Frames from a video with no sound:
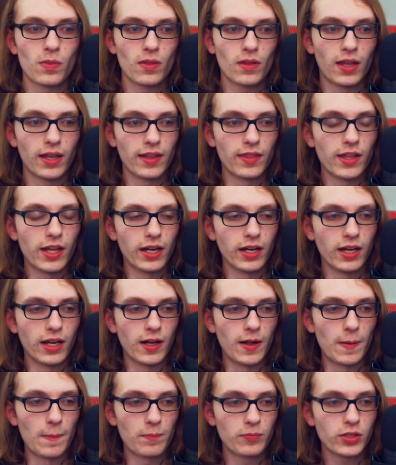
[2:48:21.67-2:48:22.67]
then
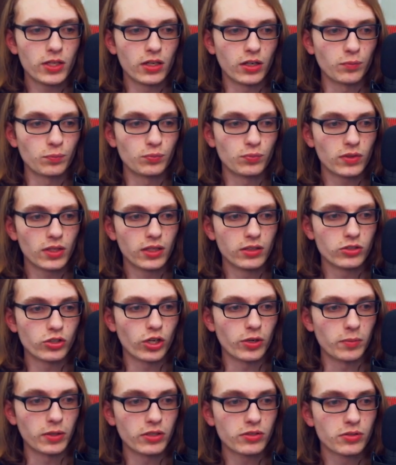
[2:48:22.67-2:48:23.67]

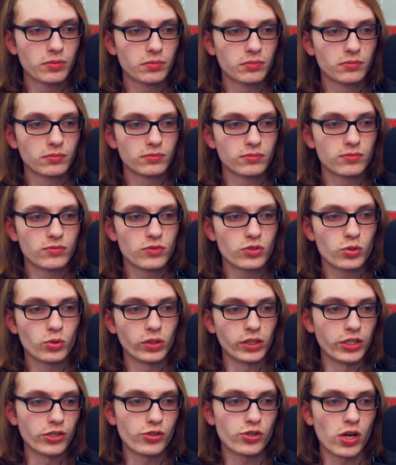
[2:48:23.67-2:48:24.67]
internment,
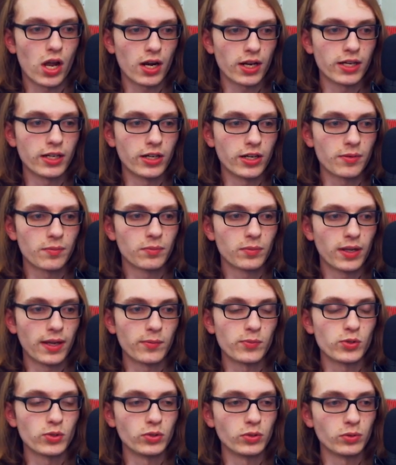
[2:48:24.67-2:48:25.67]
truly a shock here,
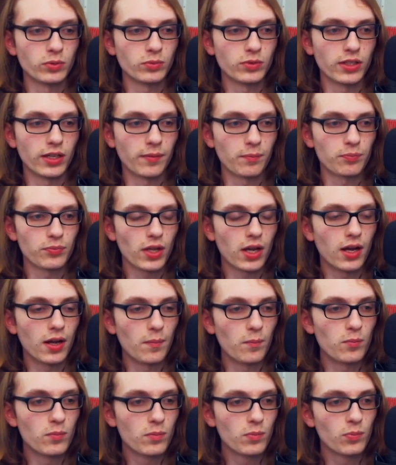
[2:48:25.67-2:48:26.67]
absolutely, yeah.
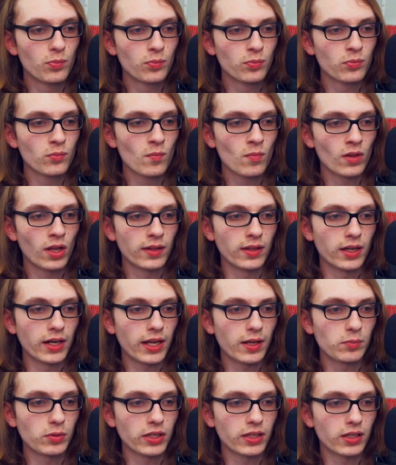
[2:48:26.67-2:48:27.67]
And then
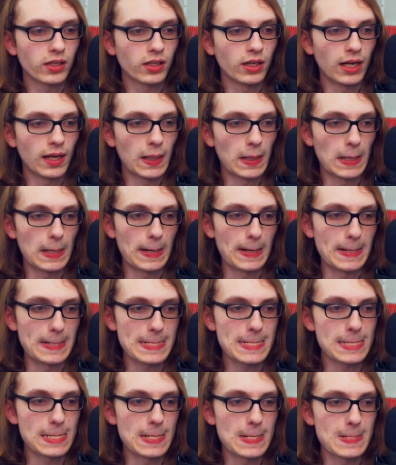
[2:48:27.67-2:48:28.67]
Abe Lincoln,
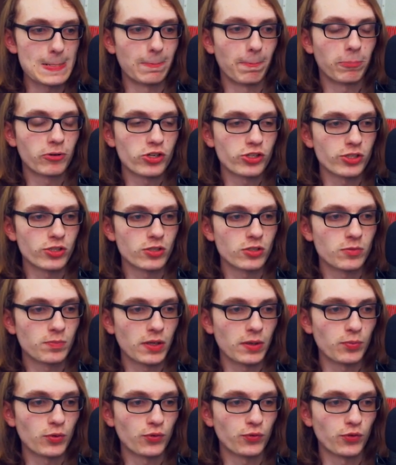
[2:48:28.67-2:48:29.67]
imprisoned
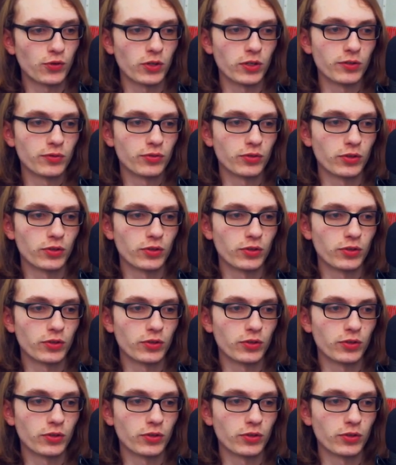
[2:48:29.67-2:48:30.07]
people for